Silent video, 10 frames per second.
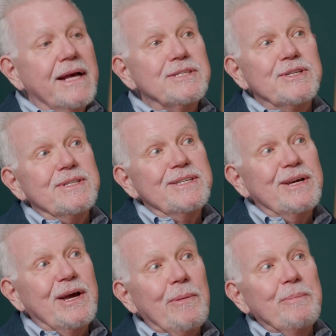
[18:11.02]
hasn't
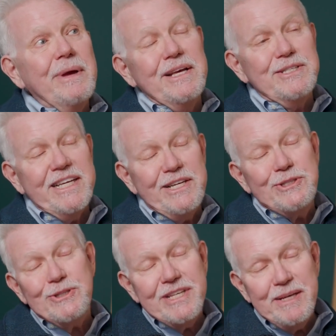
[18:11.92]
come as
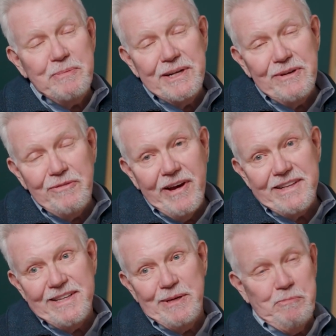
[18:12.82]
easily, but it
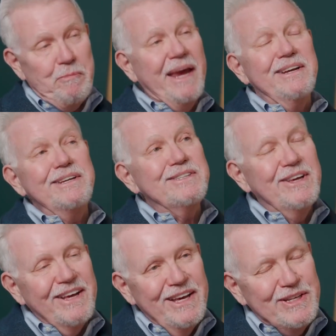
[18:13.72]
finally made it
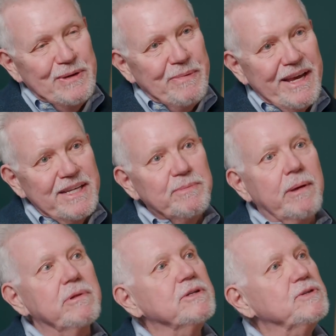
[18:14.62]
to me to be
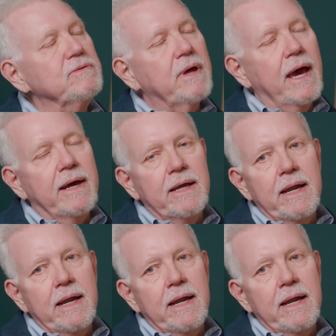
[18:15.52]
able to do that.